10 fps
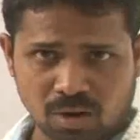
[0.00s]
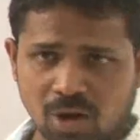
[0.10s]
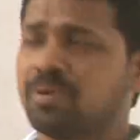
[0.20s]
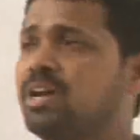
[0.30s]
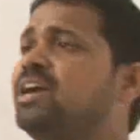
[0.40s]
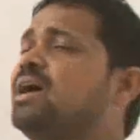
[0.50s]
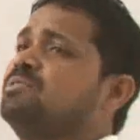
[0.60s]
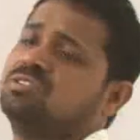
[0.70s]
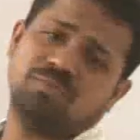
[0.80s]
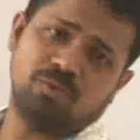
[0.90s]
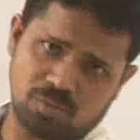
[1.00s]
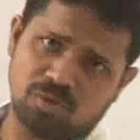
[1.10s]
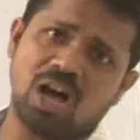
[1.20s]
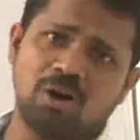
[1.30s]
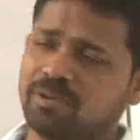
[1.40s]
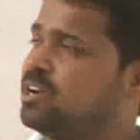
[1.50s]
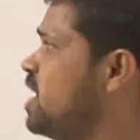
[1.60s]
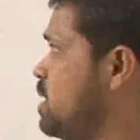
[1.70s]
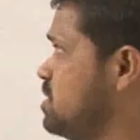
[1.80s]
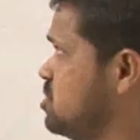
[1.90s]
of any dimensional formula of any
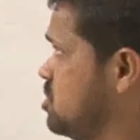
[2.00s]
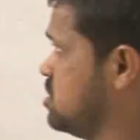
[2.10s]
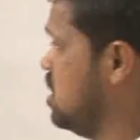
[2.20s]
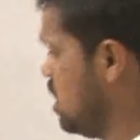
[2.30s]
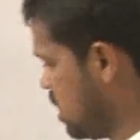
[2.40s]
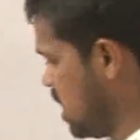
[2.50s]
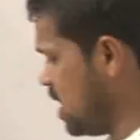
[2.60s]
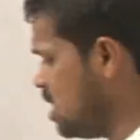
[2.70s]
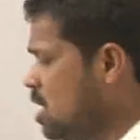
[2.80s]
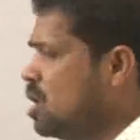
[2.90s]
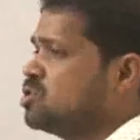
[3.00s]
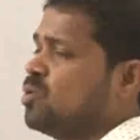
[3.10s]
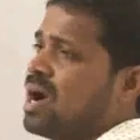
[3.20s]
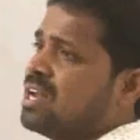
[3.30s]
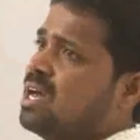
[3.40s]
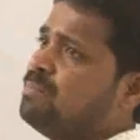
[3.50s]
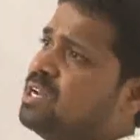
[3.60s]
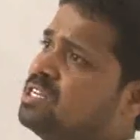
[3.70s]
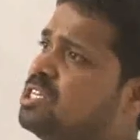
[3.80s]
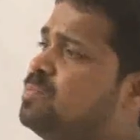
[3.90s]
dimensions. Clear? So what are the
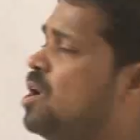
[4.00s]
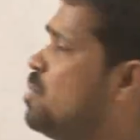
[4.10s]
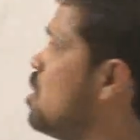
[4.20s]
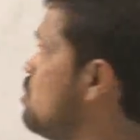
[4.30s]
principle of